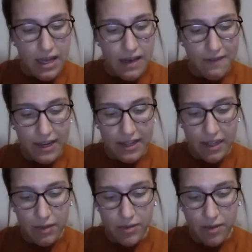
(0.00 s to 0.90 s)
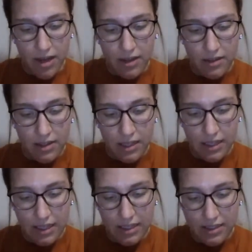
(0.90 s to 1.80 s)
if anything was wrong
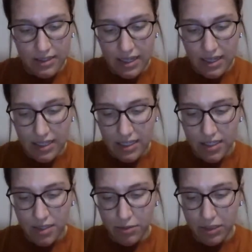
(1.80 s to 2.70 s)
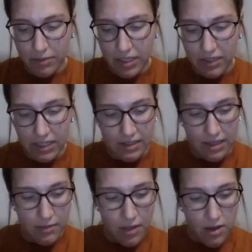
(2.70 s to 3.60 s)
and said I needed to bring my grades
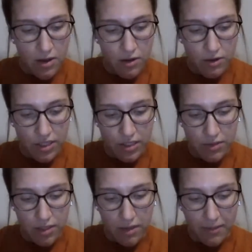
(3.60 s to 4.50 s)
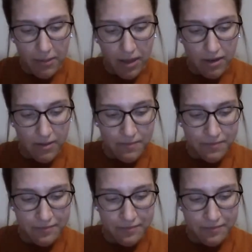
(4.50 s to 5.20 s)
up or she would call my mother.